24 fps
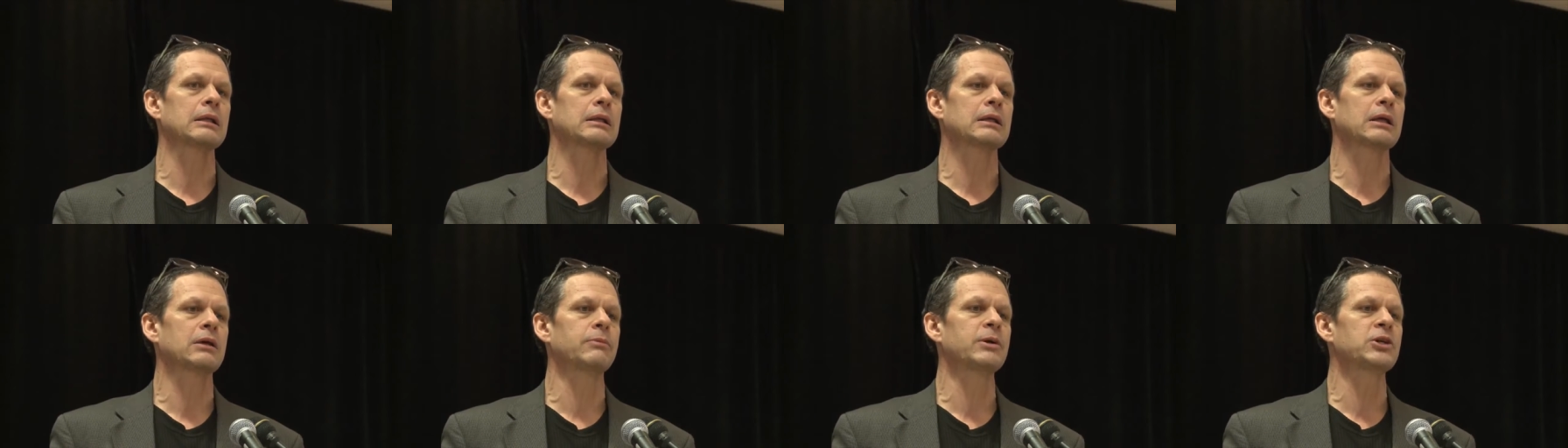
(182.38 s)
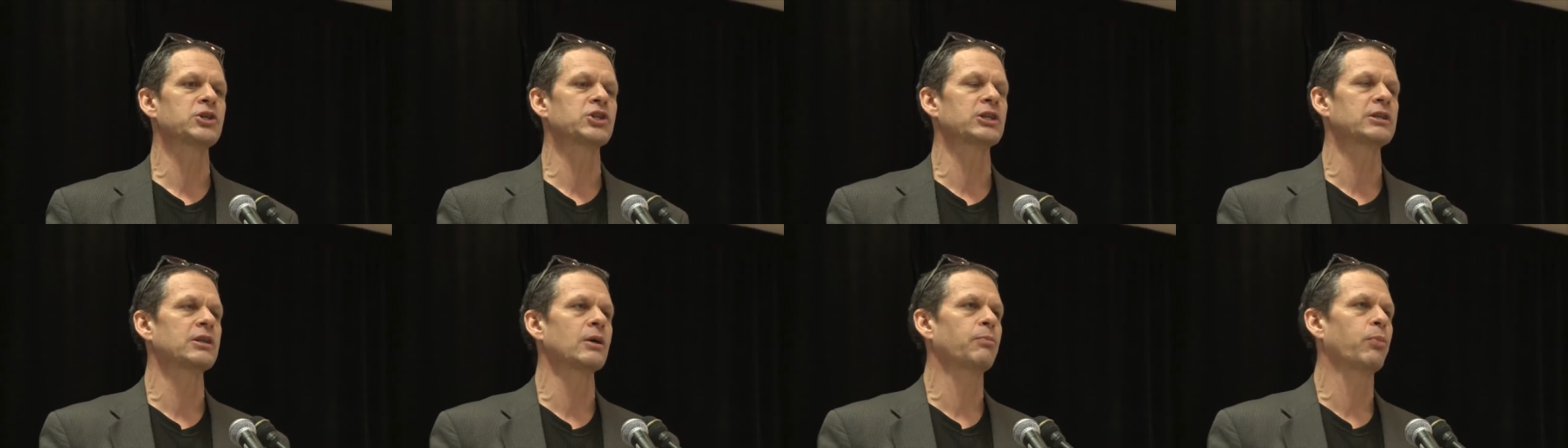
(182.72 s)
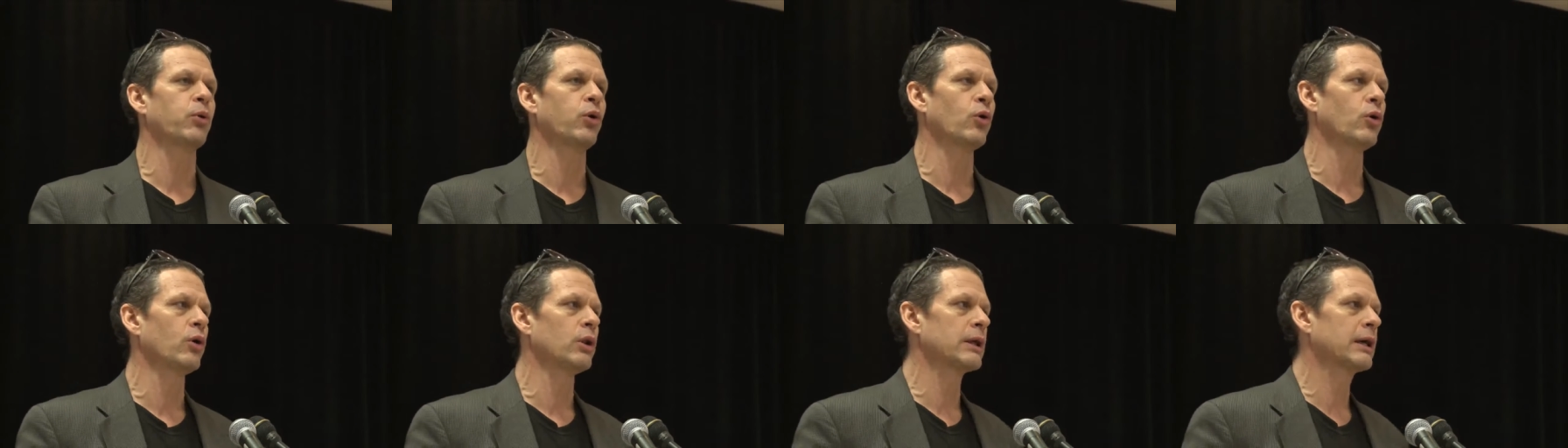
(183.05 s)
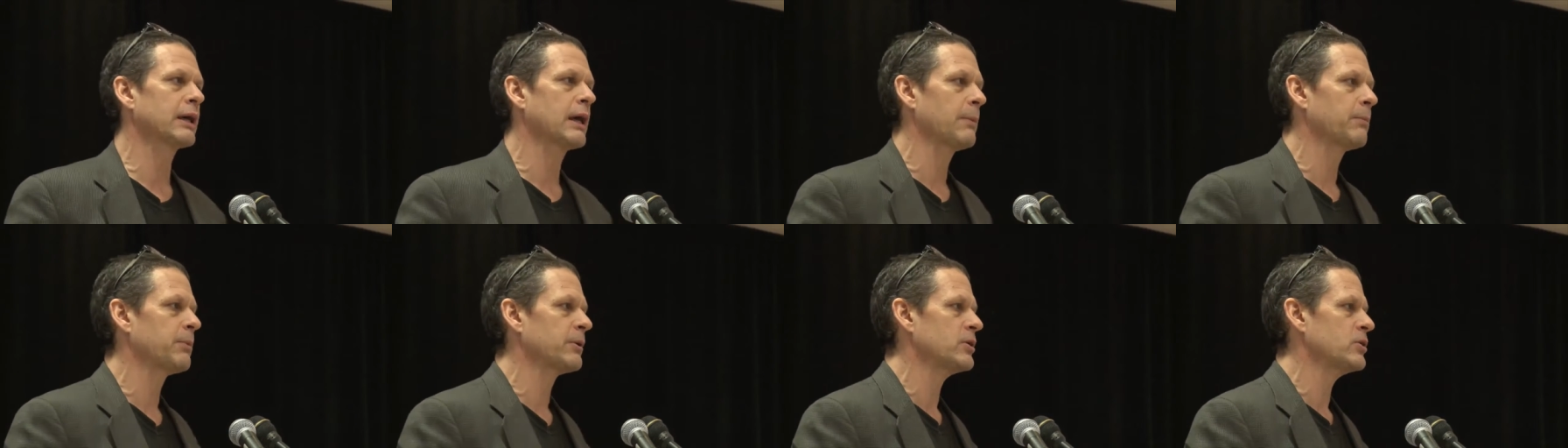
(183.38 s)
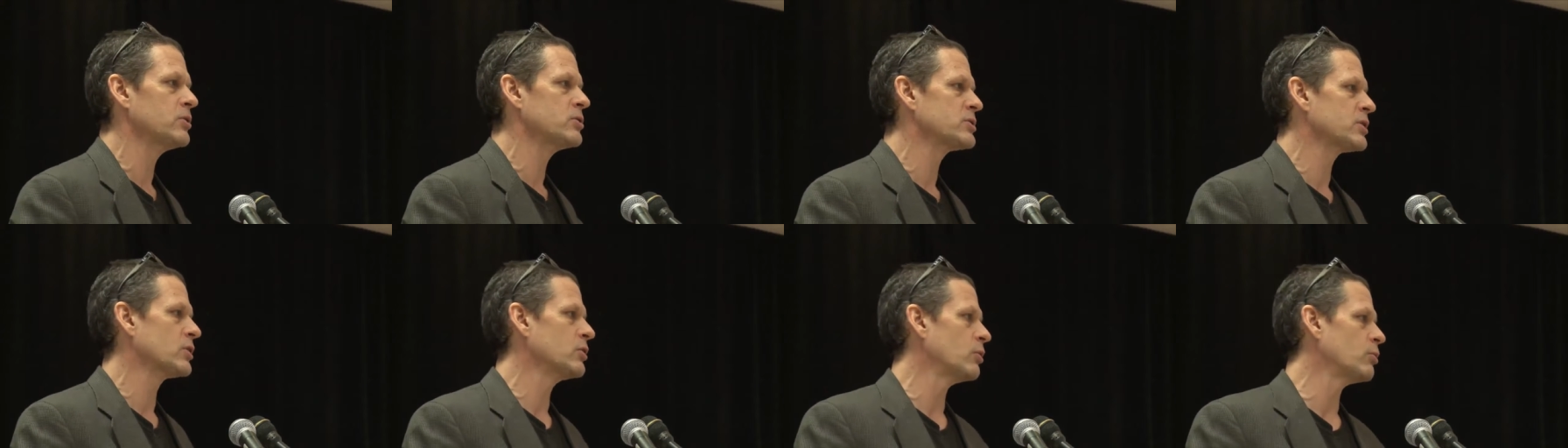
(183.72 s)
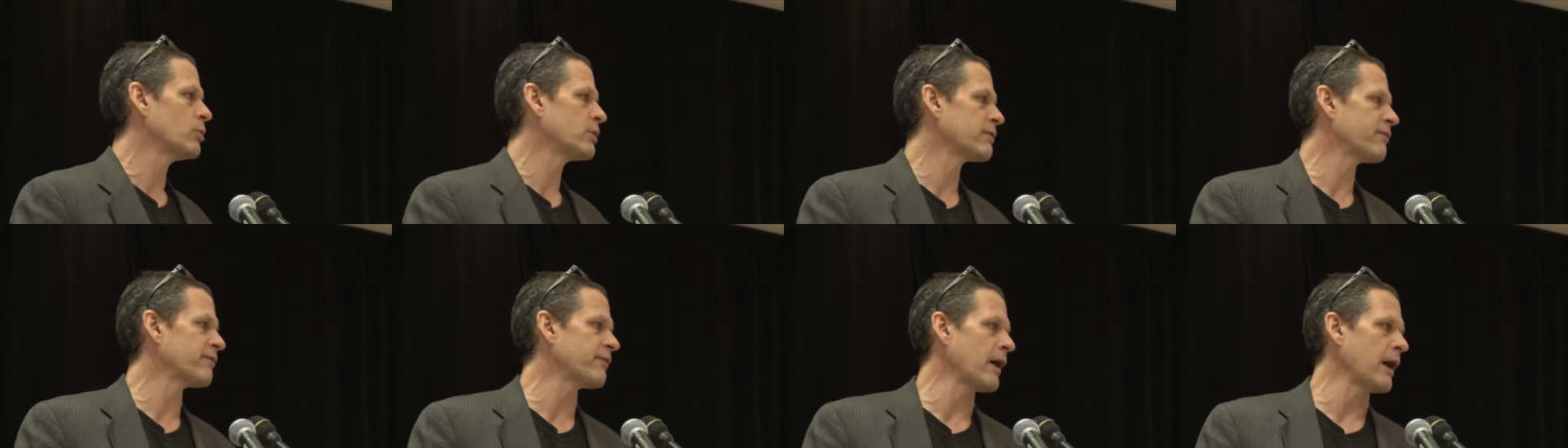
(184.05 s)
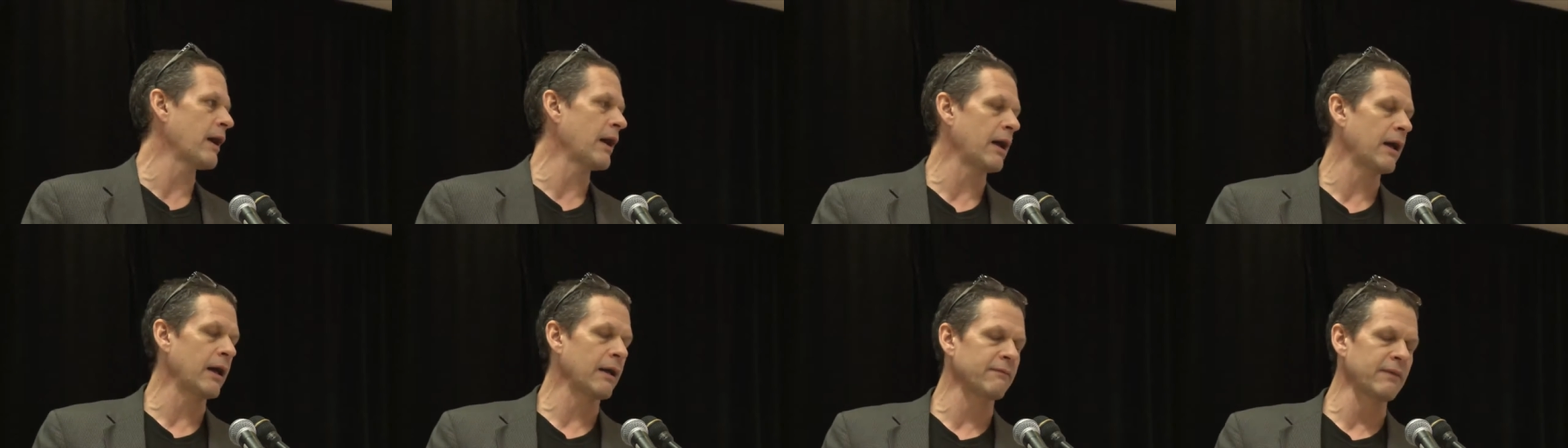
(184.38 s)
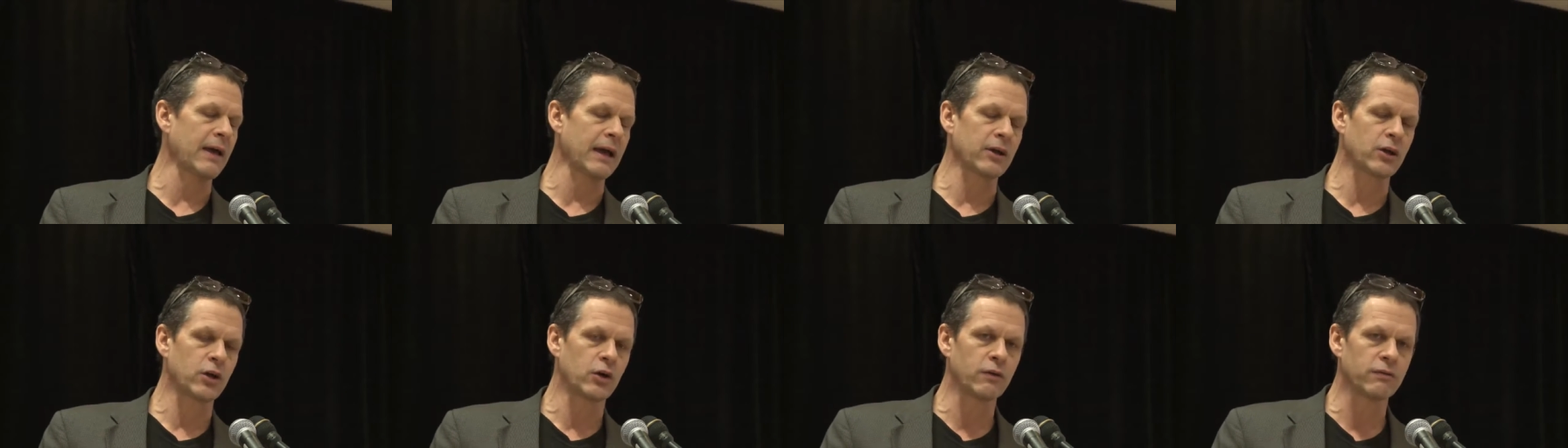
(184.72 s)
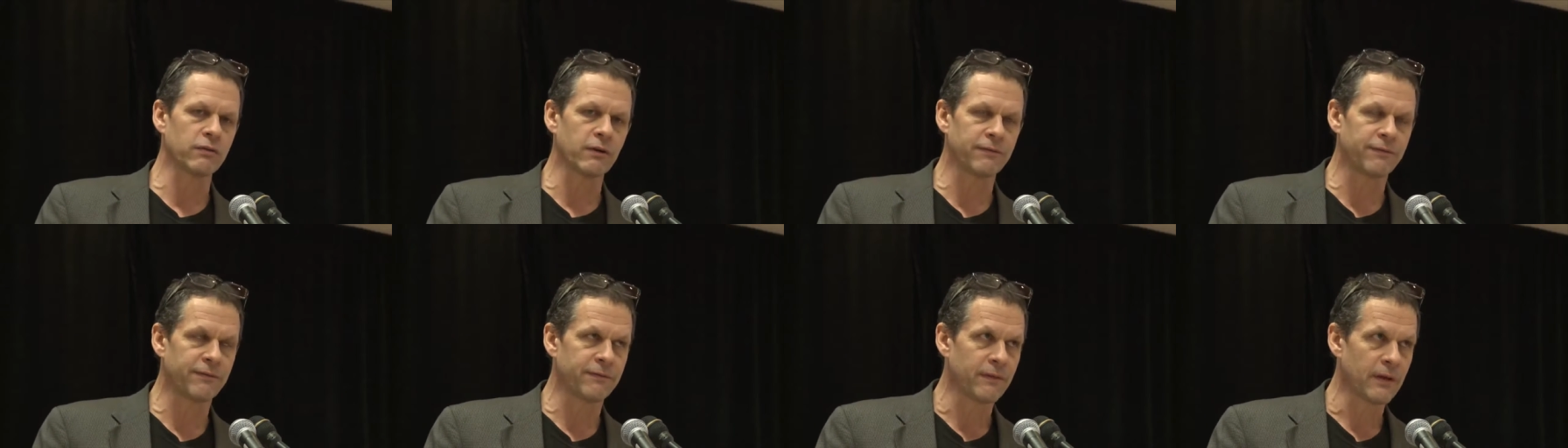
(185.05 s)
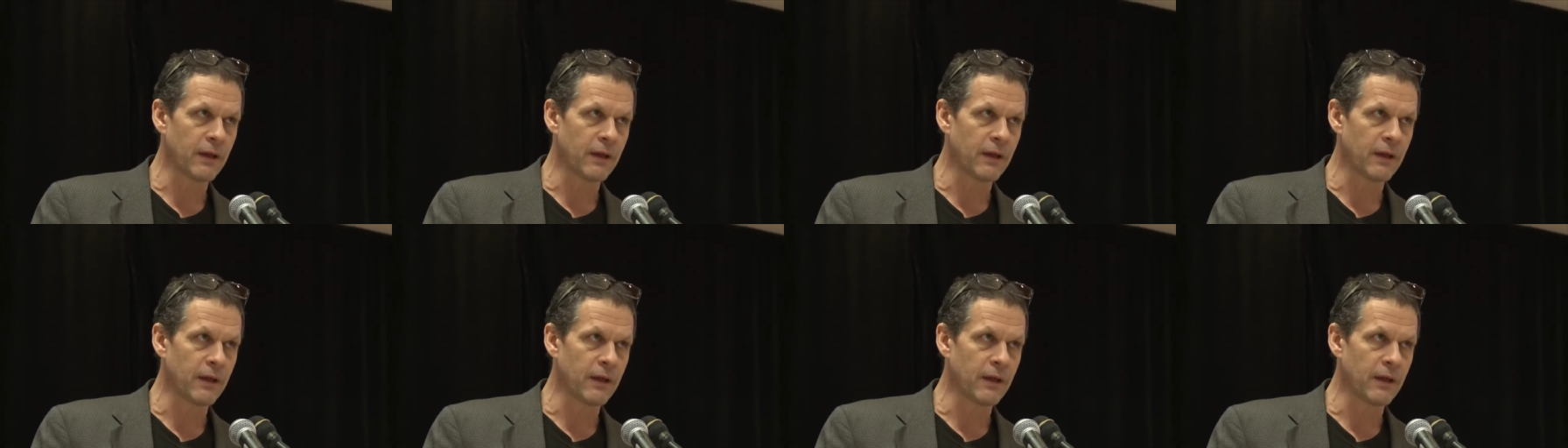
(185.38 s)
commissioned a poll a couple years ago with uh, Vancouver